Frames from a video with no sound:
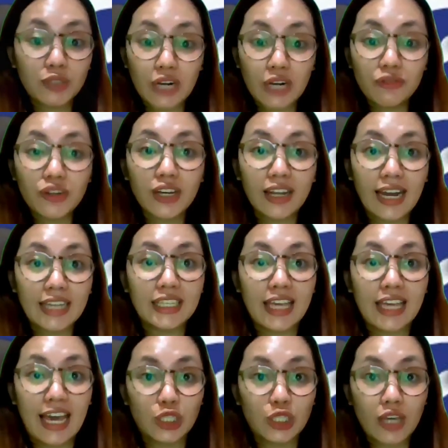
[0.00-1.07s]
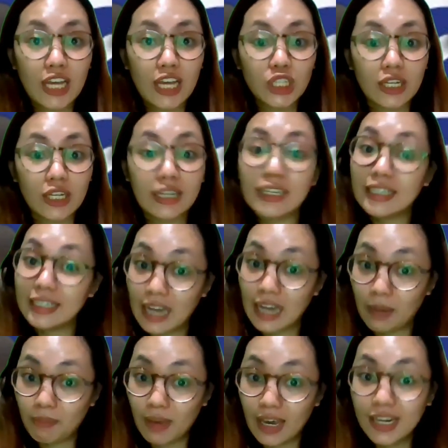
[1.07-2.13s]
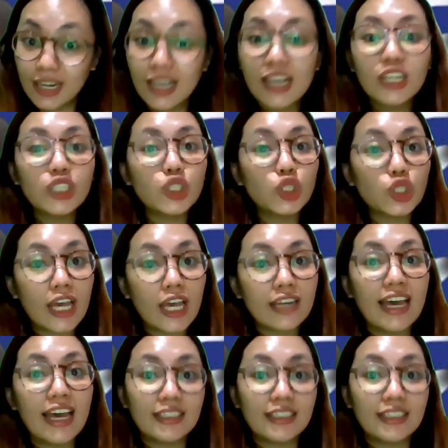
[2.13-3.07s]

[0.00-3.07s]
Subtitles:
of trifocalizing education, DepEd, SHED,